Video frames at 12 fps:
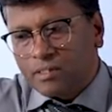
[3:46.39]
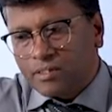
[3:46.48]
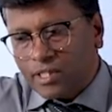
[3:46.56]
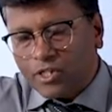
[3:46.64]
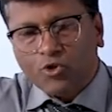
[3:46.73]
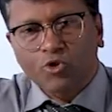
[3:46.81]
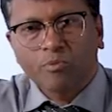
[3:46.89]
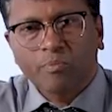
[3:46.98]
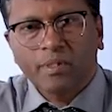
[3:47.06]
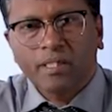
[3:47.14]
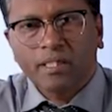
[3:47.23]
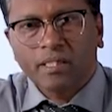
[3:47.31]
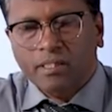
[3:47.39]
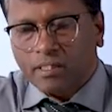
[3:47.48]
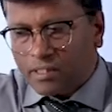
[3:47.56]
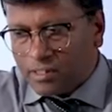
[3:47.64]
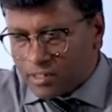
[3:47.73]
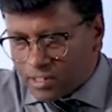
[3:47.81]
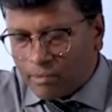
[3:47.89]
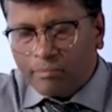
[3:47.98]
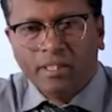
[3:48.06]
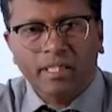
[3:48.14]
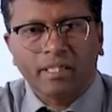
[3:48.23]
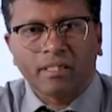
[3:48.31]
there should be
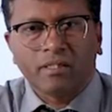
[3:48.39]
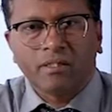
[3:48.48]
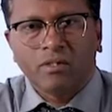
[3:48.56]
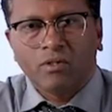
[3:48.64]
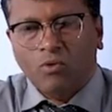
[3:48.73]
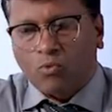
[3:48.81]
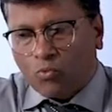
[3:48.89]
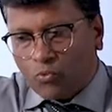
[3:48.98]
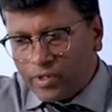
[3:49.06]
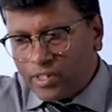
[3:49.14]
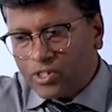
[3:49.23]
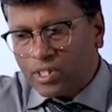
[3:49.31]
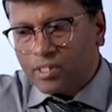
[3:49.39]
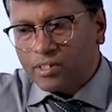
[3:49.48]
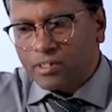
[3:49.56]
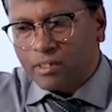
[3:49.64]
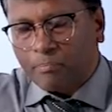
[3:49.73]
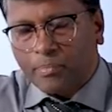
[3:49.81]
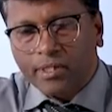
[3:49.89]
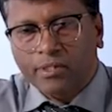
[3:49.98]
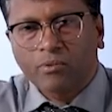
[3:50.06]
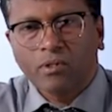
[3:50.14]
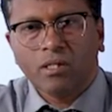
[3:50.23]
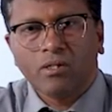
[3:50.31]
something which the
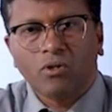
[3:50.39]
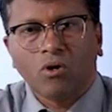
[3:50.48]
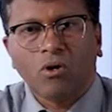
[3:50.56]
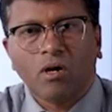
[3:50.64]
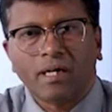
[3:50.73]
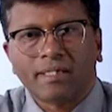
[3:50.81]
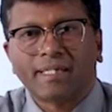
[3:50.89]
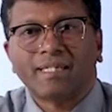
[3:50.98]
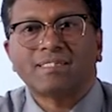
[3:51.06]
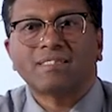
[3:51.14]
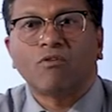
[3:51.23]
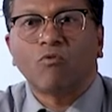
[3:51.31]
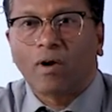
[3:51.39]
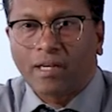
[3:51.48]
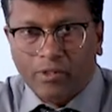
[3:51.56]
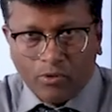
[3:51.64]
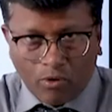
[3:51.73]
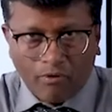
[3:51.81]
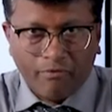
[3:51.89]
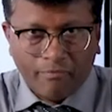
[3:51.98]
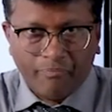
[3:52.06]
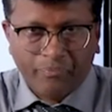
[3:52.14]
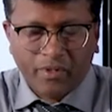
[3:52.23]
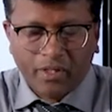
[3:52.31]
particular law attaches the value of,
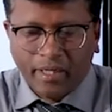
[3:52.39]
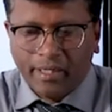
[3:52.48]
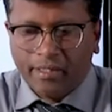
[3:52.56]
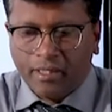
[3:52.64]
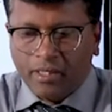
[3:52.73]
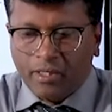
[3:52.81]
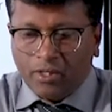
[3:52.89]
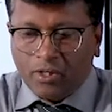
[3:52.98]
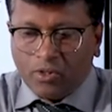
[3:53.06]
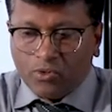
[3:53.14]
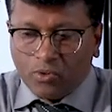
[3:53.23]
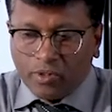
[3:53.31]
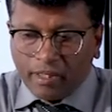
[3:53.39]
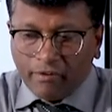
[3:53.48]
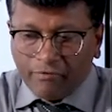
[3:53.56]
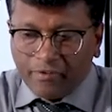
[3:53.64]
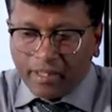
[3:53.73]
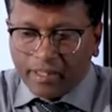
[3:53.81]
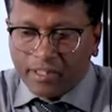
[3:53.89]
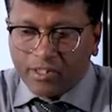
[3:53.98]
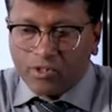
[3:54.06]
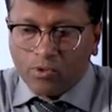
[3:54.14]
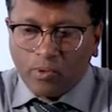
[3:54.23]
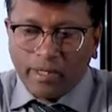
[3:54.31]
right? So if there
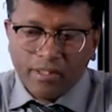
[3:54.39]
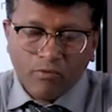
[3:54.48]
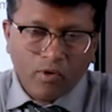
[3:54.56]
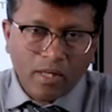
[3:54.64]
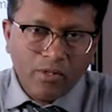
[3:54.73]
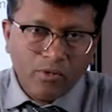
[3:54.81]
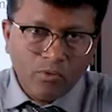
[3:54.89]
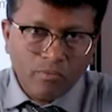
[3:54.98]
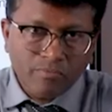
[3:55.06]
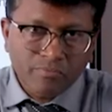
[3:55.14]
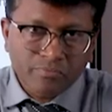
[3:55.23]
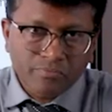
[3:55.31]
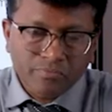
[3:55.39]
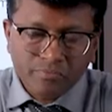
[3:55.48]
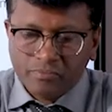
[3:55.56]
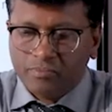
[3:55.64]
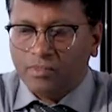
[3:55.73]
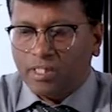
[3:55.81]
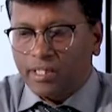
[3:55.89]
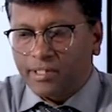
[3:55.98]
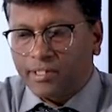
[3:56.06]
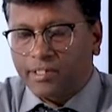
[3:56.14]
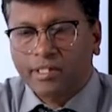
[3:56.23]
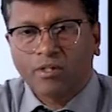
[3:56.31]
is no any value in
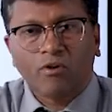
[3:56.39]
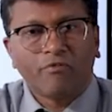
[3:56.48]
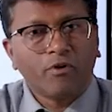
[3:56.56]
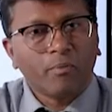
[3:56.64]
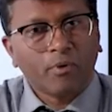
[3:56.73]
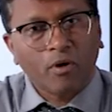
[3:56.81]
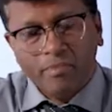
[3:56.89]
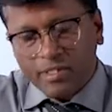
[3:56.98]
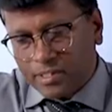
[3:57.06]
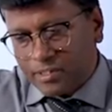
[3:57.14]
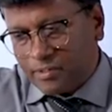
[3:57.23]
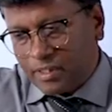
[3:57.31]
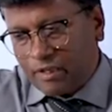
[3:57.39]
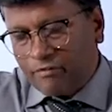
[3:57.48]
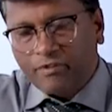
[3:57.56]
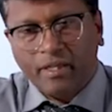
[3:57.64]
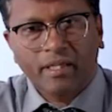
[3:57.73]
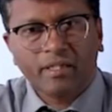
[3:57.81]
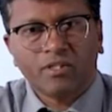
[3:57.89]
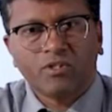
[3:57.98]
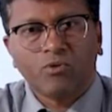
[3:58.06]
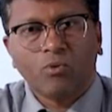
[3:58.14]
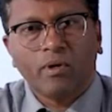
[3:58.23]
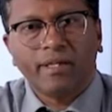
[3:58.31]
return of your promise, if there is
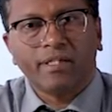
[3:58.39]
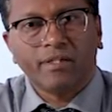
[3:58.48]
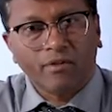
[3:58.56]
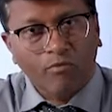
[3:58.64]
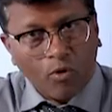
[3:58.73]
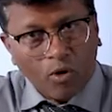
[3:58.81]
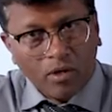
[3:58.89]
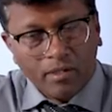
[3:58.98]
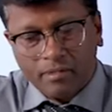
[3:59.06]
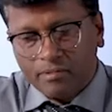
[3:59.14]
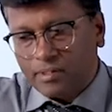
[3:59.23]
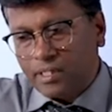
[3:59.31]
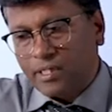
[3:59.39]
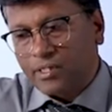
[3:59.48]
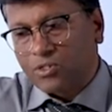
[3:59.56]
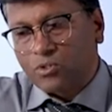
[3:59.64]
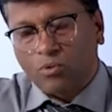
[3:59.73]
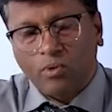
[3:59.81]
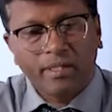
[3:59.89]
no any reward, there is no